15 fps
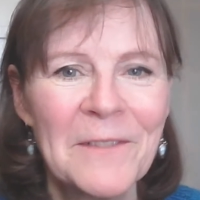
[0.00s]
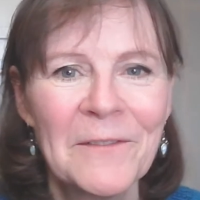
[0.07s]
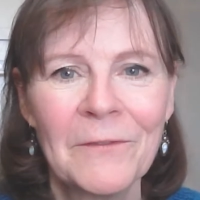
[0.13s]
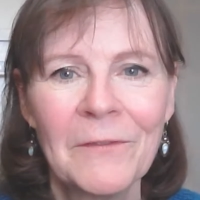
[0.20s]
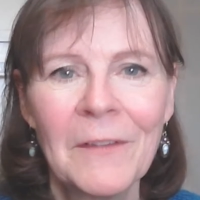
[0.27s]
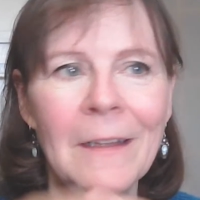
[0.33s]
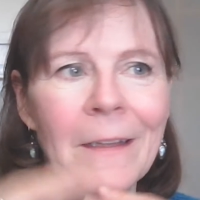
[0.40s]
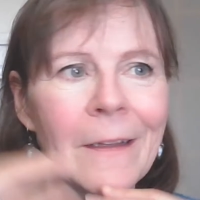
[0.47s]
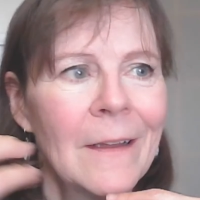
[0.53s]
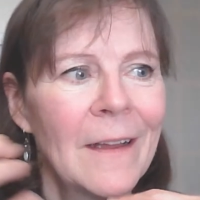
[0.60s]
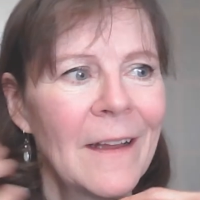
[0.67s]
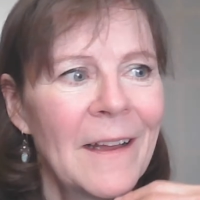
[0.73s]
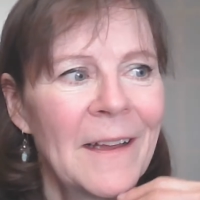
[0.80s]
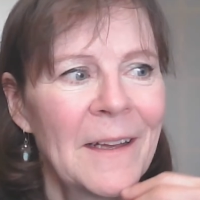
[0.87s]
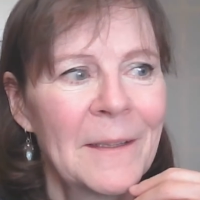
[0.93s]
of
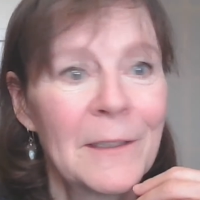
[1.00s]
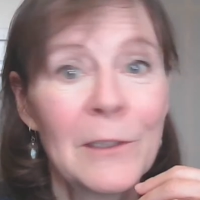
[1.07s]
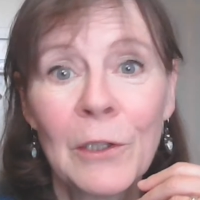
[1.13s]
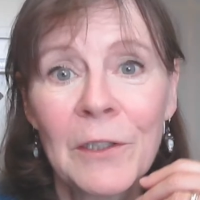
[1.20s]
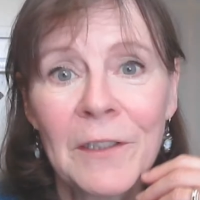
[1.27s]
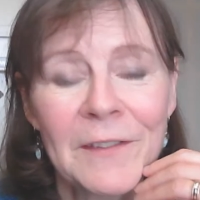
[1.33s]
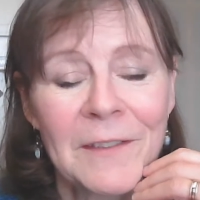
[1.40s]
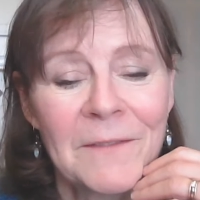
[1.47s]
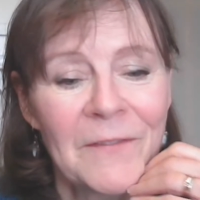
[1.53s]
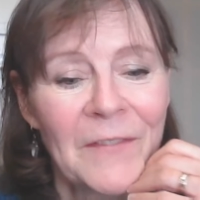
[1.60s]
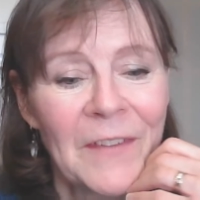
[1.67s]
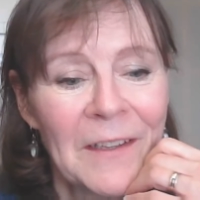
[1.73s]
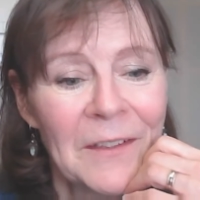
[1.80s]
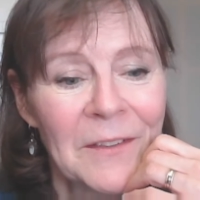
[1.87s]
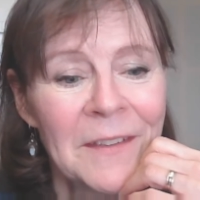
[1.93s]
looks and
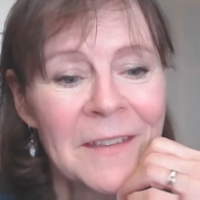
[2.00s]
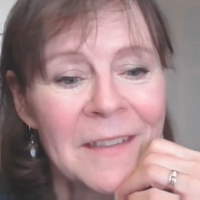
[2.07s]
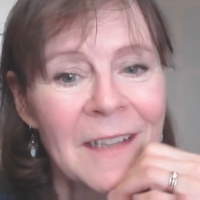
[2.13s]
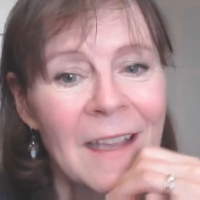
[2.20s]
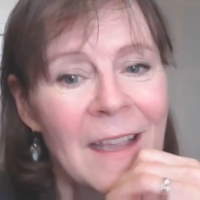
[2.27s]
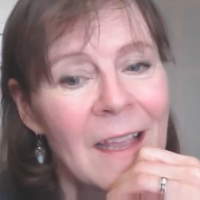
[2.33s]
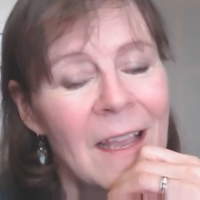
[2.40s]
feels.